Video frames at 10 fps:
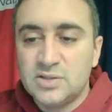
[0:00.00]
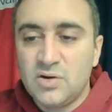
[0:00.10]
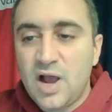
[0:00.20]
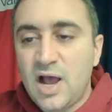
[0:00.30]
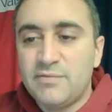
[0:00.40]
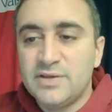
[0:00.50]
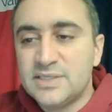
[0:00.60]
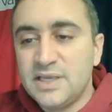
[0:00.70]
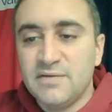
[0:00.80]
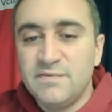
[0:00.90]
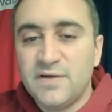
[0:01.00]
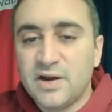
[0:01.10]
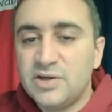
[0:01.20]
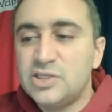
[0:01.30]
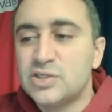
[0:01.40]
So obviously a
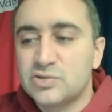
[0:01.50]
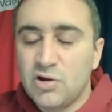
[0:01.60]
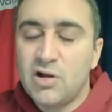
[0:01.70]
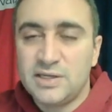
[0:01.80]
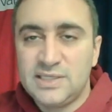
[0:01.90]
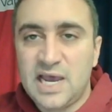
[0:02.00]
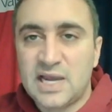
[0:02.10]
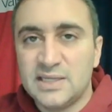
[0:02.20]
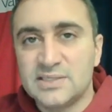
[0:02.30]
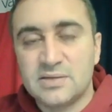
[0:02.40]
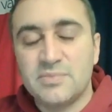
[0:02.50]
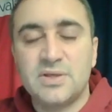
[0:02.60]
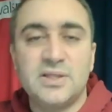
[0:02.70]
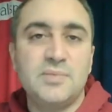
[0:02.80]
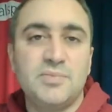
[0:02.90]
very strong attack. It's
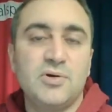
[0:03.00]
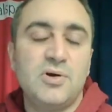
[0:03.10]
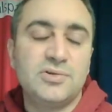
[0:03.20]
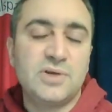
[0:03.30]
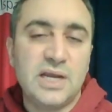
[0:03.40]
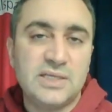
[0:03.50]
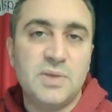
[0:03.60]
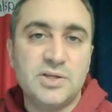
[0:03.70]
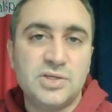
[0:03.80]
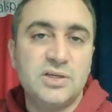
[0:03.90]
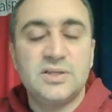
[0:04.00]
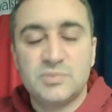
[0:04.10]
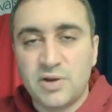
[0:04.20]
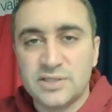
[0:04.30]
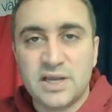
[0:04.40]
something that Berhalter has mentioned in his
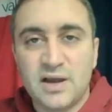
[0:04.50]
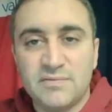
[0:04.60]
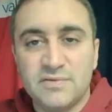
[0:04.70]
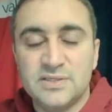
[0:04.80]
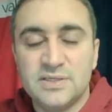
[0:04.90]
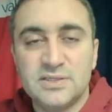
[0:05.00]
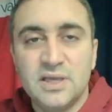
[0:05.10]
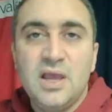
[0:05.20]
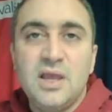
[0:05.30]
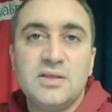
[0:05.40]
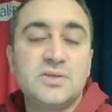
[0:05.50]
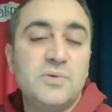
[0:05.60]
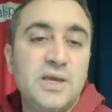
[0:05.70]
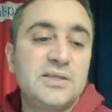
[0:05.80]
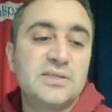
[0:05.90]
press conferences this
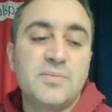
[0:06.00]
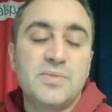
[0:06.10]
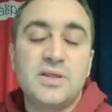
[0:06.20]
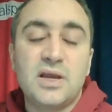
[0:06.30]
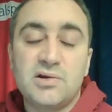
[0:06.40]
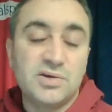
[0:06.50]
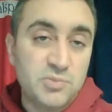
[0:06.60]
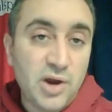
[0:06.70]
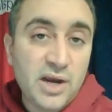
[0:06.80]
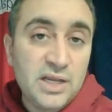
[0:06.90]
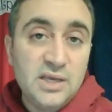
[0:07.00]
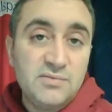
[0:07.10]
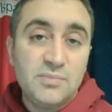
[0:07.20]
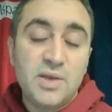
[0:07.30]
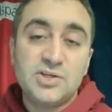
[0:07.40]
week. It's something that Chris Brady
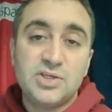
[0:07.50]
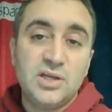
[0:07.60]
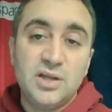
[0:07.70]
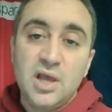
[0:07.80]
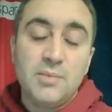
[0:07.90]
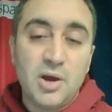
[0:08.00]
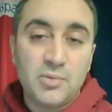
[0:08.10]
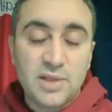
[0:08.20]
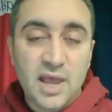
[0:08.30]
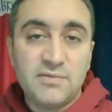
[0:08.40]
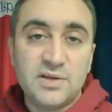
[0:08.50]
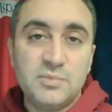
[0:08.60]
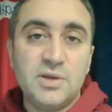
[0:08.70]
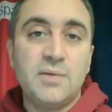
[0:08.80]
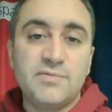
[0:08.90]
even mentioned about having to
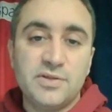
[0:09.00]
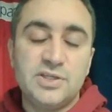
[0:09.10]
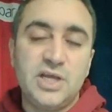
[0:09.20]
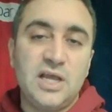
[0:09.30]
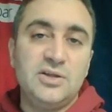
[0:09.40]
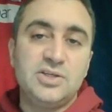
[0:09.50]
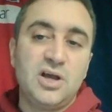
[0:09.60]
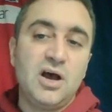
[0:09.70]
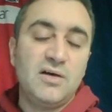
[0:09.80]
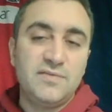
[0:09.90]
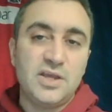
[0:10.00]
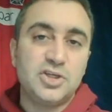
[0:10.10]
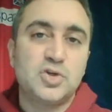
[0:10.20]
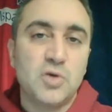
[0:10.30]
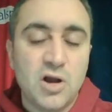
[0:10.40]
be up for the challenge of a
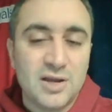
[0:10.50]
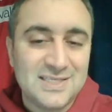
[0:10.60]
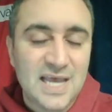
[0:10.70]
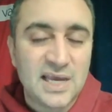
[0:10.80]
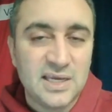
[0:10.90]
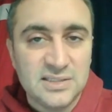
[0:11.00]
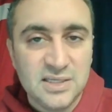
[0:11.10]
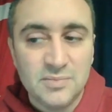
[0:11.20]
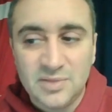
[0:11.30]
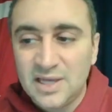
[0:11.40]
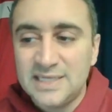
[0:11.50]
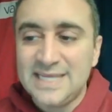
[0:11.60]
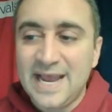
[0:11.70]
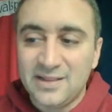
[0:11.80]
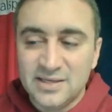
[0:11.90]
strong attacking team like
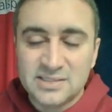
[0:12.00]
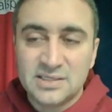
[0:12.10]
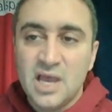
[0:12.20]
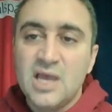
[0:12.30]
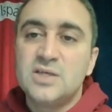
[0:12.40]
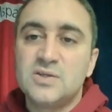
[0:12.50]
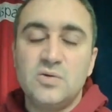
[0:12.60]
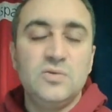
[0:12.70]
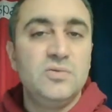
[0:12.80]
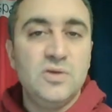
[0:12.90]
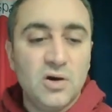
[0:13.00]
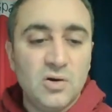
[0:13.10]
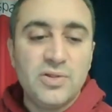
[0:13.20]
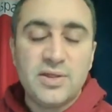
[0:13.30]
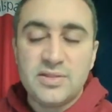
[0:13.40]
Dallas. So you
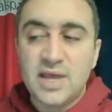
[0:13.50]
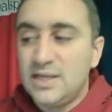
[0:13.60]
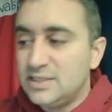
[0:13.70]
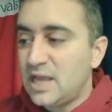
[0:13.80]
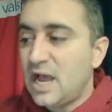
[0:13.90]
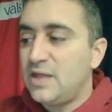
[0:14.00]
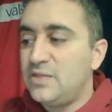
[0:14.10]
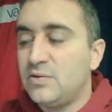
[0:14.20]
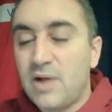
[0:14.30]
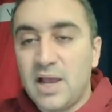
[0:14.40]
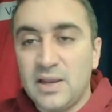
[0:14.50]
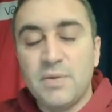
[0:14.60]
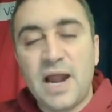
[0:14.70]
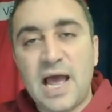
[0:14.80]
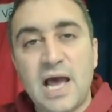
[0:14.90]
know that is on their mind.
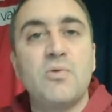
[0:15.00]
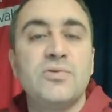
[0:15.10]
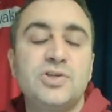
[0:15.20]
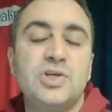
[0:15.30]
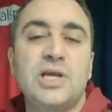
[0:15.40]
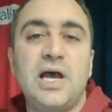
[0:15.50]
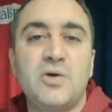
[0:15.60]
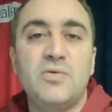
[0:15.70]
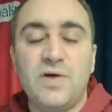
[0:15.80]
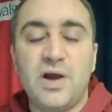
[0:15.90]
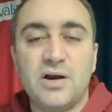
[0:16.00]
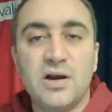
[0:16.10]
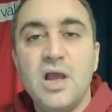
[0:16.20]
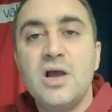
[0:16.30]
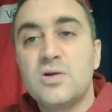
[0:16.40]
But how are the Chicago Fire
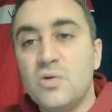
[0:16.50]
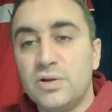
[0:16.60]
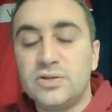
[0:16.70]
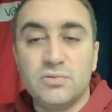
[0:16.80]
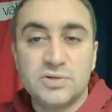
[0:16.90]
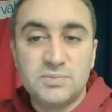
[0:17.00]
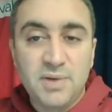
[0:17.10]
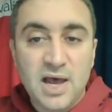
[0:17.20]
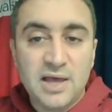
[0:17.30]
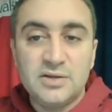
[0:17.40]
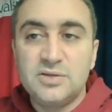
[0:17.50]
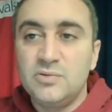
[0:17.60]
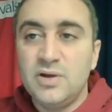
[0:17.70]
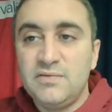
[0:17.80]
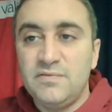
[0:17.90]
going to respond
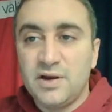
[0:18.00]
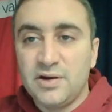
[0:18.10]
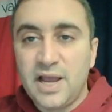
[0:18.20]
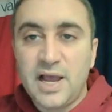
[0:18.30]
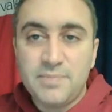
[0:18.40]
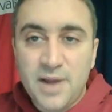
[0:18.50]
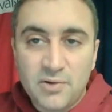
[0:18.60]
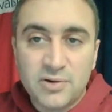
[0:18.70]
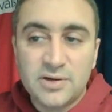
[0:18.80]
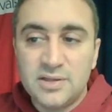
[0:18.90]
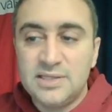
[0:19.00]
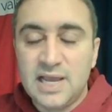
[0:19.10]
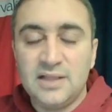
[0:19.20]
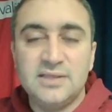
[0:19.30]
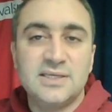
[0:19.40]
to a very high-powered
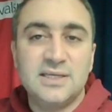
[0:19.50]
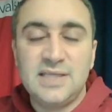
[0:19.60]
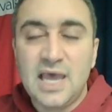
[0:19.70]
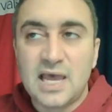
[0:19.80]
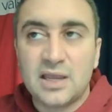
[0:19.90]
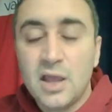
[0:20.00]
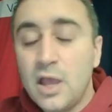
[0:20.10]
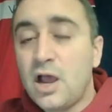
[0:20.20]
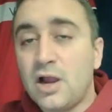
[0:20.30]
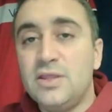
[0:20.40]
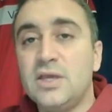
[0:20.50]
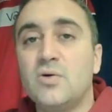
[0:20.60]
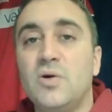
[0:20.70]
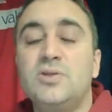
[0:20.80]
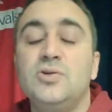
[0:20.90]
Dallas attack? Are they
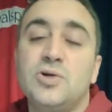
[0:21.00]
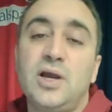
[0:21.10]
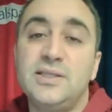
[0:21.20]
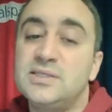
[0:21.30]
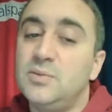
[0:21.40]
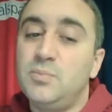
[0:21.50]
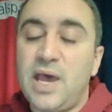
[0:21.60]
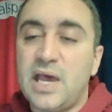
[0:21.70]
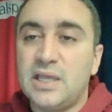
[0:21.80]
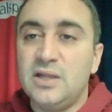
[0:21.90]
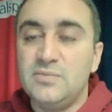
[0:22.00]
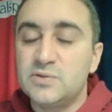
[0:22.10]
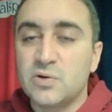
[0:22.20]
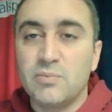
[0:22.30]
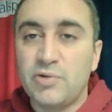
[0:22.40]
going to try and sit back and
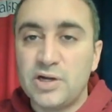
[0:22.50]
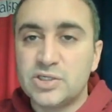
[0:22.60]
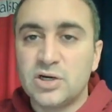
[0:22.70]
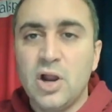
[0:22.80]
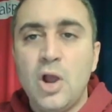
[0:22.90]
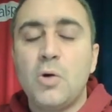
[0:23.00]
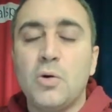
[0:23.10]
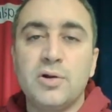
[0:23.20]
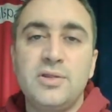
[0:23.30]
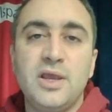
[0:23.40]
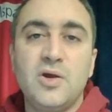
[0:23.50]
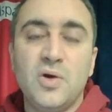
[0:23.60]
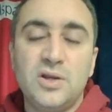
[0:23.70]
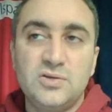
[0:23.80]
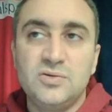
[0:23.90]
absorb pressure, or are they
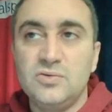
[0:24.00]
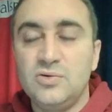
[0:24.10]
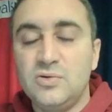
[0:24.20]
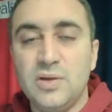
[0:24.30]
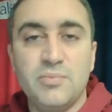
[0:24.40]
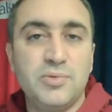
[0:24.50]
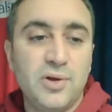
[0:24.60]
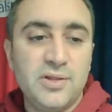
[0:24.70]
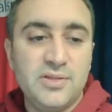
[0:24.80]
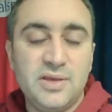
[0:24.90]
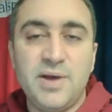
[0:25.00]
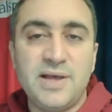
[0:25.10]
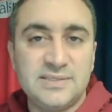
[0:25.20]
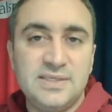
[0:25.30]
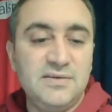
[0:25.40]
going to employ the
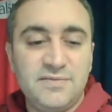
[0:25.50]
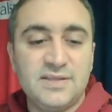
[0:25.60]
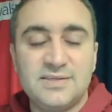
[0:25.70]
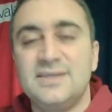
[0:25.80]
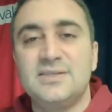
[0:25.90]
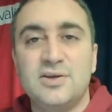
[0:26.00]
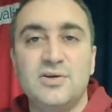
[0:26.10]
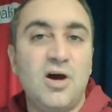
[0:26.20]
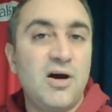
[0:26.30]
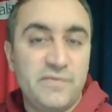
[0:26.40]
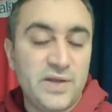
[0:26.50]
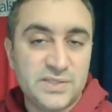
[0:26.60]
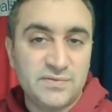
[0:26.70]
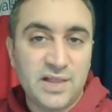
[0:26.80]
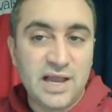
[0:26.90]
best defense is a good
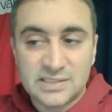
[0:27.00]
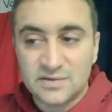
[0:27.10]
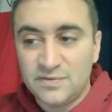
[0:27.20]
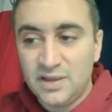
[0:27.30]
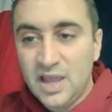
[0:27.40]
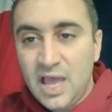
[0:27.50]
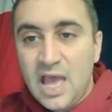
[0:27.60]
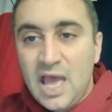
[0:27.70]
offense philosophy?